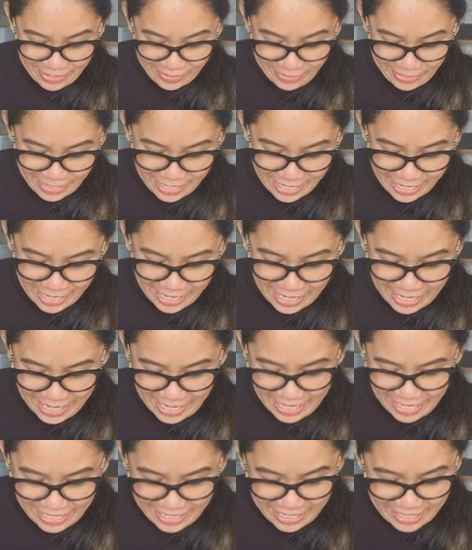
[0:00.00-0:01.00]

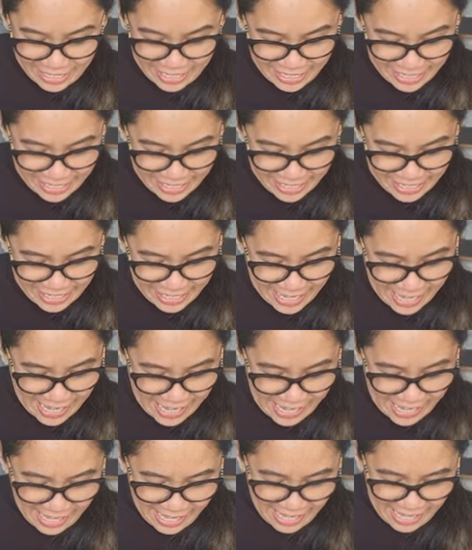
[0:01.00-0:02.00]
Okay.
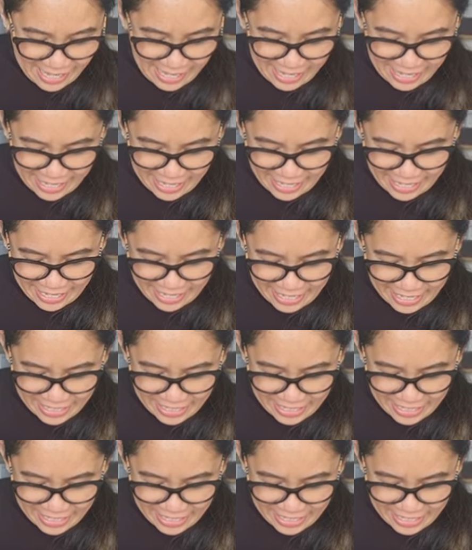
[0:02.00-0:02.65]
Ah,